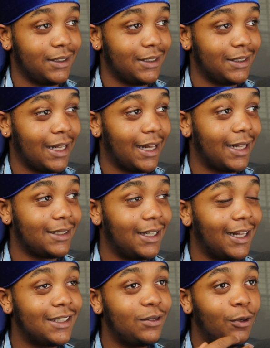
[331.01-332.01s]

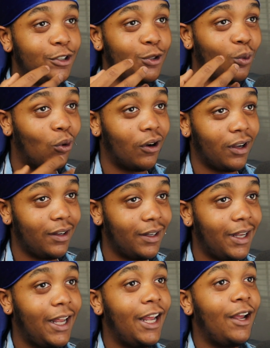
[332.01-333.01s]
That's what you want
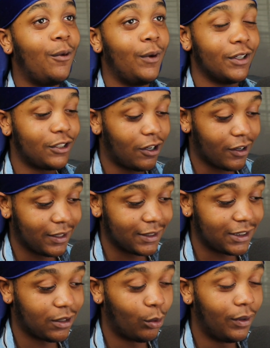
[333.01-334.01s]
when you're talking to
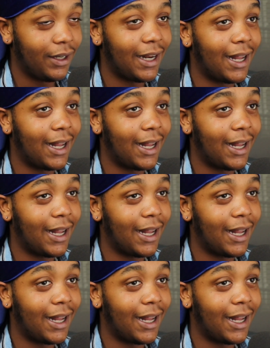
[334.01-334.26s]
someone.